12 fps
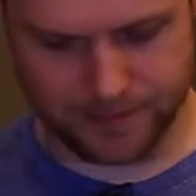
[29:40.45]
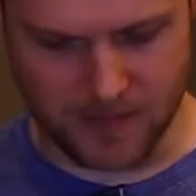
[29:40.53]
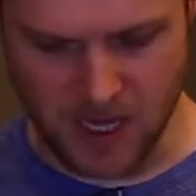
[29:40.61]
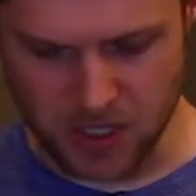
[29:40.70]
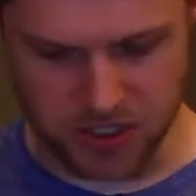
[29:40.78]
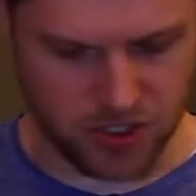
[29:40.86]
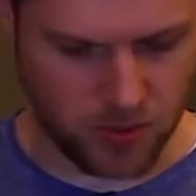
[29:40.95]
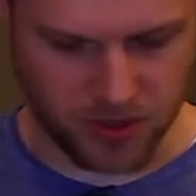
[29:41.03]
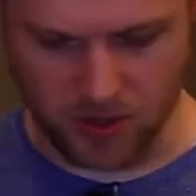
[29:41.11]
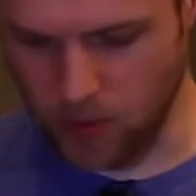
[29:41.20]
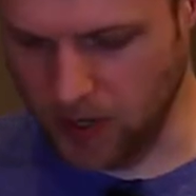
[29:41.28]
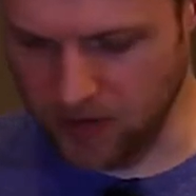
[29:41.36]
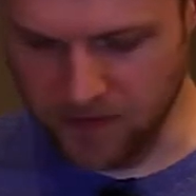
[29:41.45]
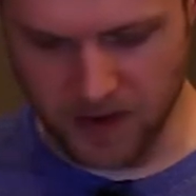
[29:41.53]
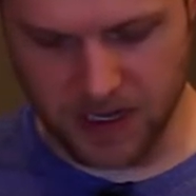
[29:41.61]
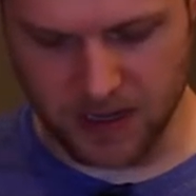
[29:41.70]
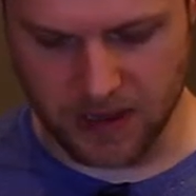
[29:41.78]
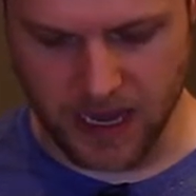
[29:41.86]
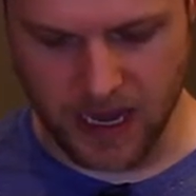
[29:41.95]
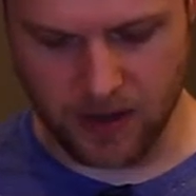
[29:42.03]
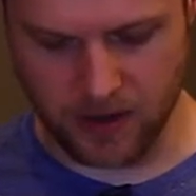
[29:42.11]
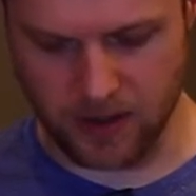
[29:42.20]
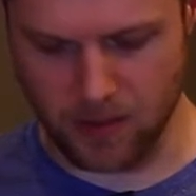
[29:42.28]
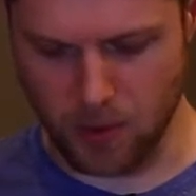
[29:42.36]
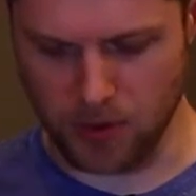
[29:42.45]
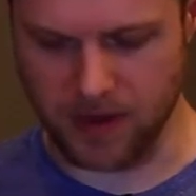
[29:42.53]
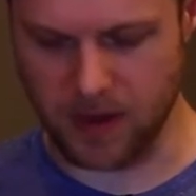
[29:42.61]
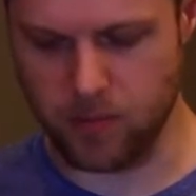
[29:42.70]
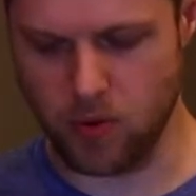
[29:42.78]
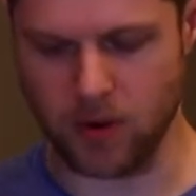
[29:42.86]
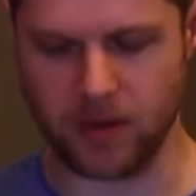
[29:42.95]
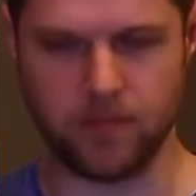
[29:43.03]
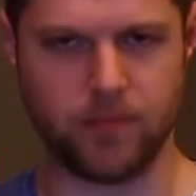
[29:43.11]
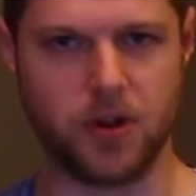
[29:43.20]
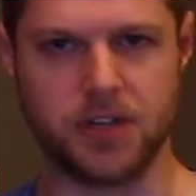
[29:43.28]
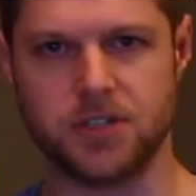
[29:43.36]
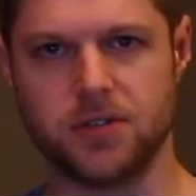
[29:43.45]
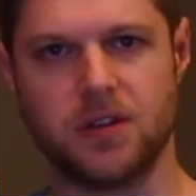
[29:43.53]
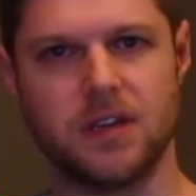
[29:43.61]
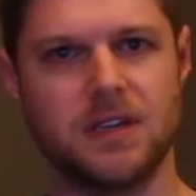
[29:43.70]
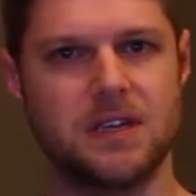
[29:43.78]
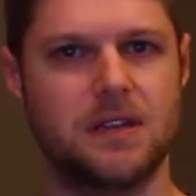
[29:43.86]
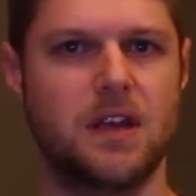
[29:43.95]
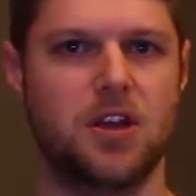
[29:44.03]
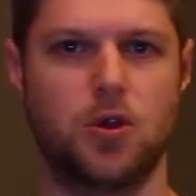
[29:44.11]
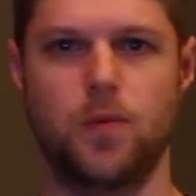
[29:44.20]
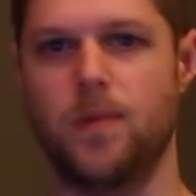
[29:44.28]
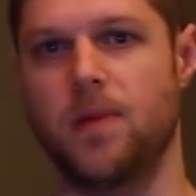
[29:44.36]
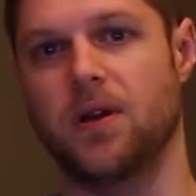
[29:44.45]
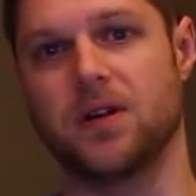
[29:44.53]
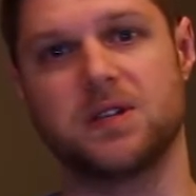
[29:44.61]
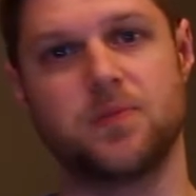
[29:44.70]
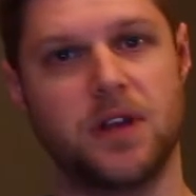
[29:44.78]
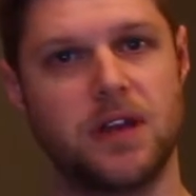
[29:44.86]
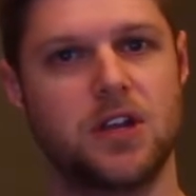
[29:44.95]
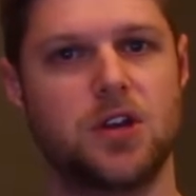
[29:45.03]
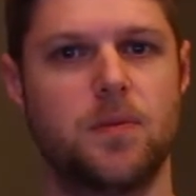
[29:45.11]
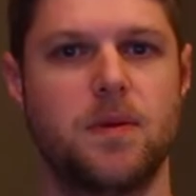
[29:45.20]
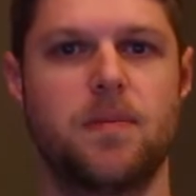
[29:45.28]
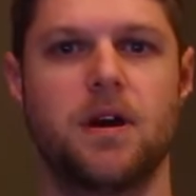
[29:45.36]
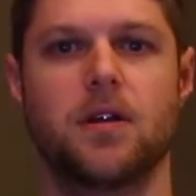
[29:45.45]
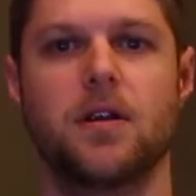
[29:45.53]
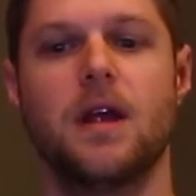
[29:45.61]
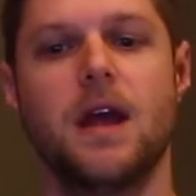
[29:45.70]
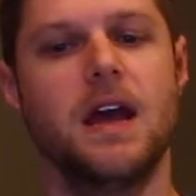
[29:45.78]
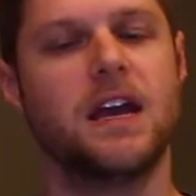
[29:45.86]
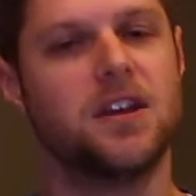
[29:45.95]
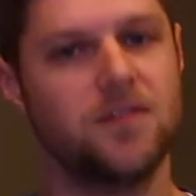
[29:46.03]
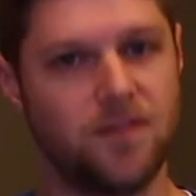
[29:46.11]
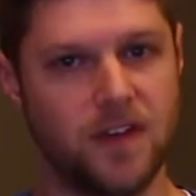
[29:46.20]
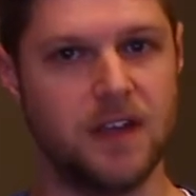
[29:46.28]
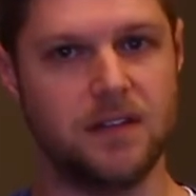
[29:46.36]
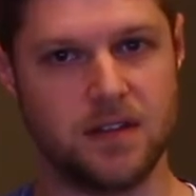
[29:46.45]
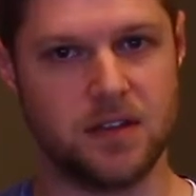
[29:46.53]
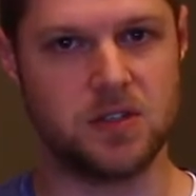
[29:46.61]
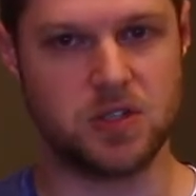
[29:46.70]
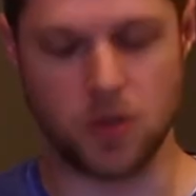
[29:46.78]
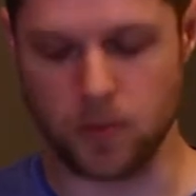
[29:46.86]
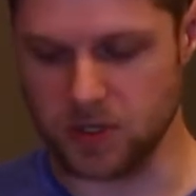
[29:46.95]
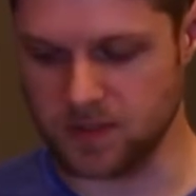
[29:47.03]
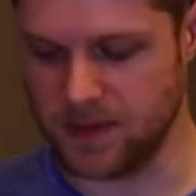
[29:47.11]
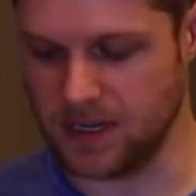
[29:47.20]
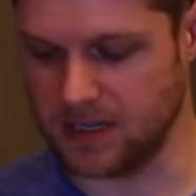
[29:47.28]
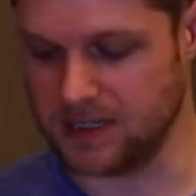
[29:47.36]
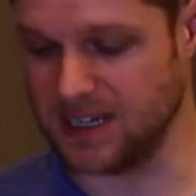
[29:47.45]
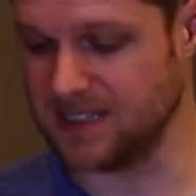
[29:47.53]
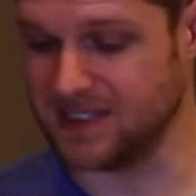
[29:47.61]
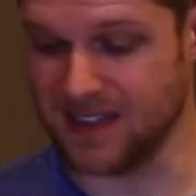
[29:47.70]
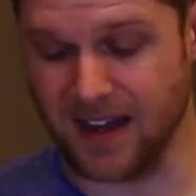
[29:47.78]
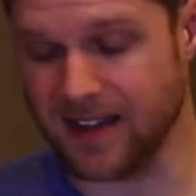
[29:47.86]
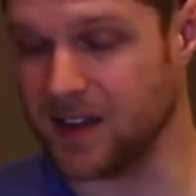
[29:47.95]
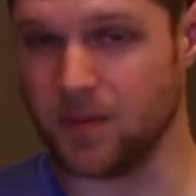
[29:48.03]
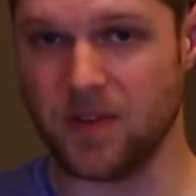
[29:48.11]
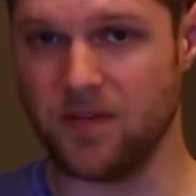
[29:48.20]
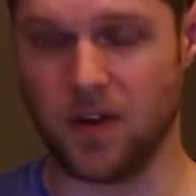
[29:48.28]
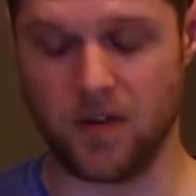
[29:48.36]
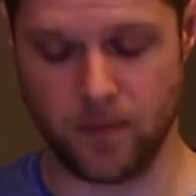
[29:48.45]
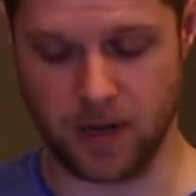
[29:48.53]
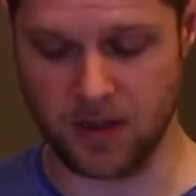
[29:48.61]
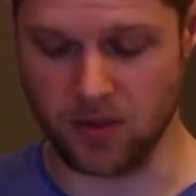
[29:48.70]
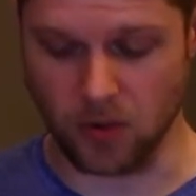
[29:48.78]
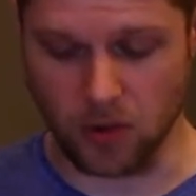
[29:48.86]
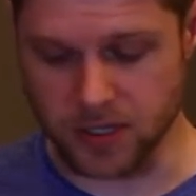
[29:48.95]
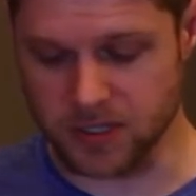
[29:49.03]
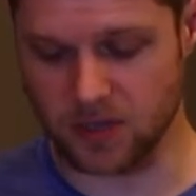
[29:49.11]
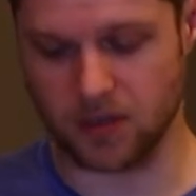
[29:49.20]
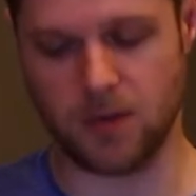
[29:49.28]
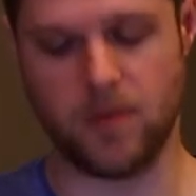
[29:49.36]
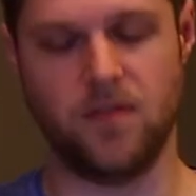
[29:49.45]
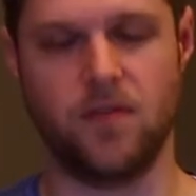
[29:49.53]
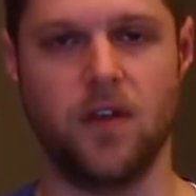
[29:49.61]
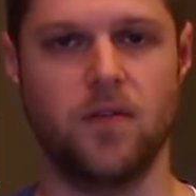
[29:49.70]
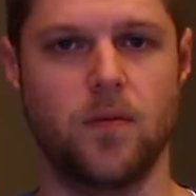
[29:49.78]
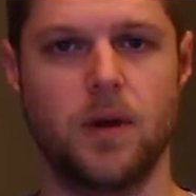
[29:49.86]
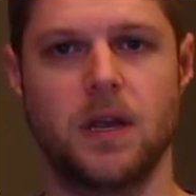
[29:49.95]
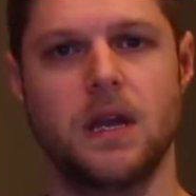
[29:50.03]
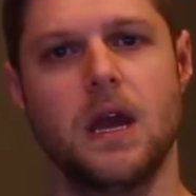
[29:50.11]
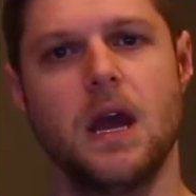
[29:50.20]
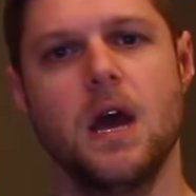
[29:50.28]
issue with the weird funky layout and the multi-point pressure thing. It could be better explained, it could be better conveyed to consumers, because that's not going to be for everybody. The looks aren't going to be for everybody.